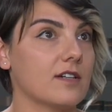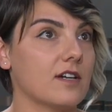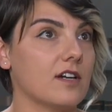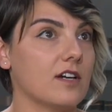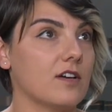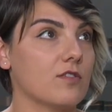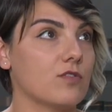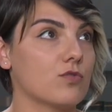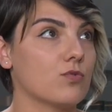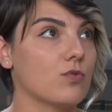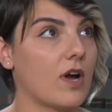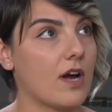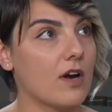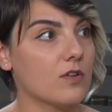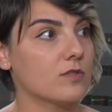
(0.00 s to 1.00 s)
uh,
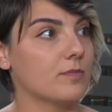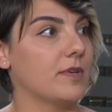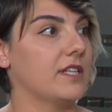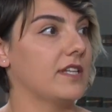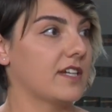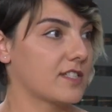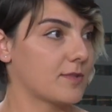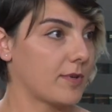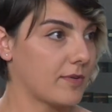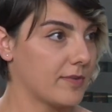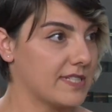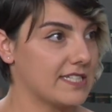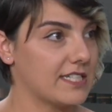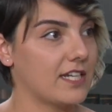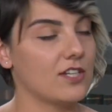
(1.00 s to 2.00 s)
throughout many
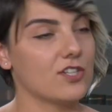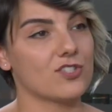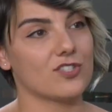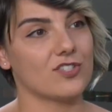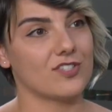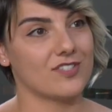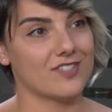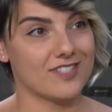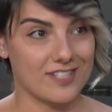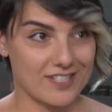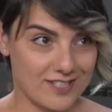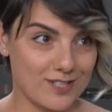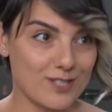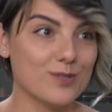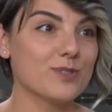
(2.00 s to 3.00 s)
experimentations
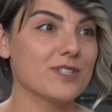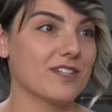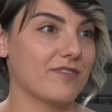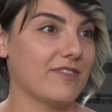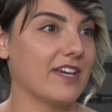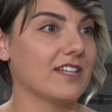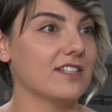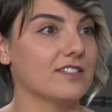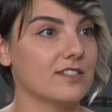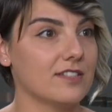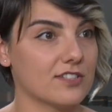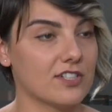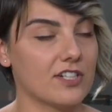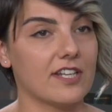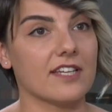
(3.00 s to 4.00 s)
and including failed
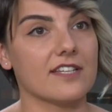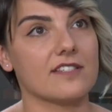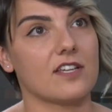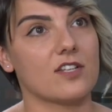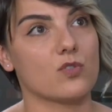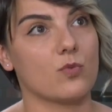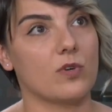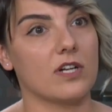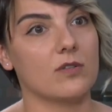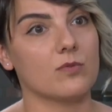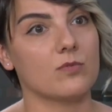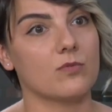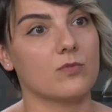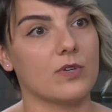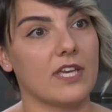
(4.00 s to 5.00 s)
learnings as
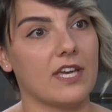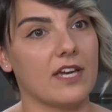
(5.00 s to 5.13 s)
well, we